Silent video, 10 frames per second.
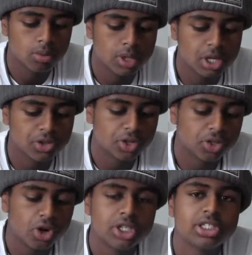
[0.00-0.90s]
is a
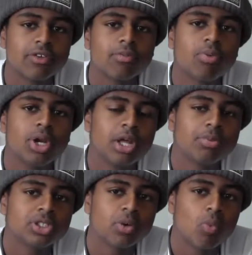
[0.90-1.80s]

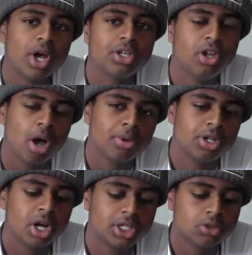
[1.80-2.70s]
37.8% white
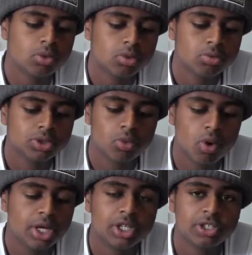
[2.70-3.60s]
dominant high school. So
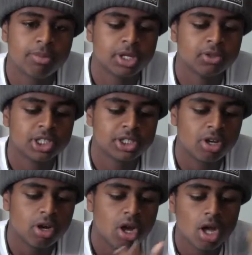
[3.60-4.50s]
white is the biggest race
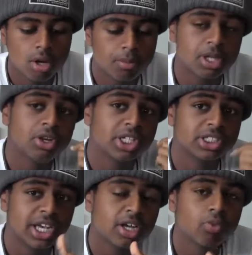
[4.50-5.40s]
there. But here at
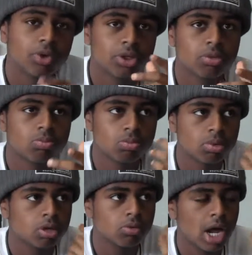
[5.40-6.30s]
Tech, with
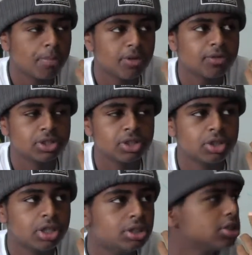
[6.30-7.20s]
crappy
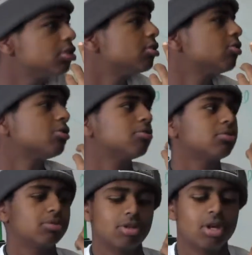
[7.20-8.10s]
facilities,
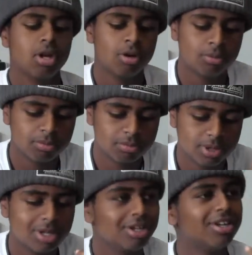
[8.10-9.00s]

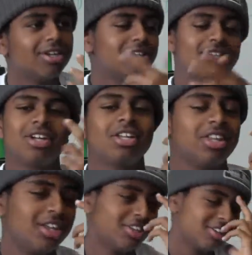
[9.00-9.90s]
cut that.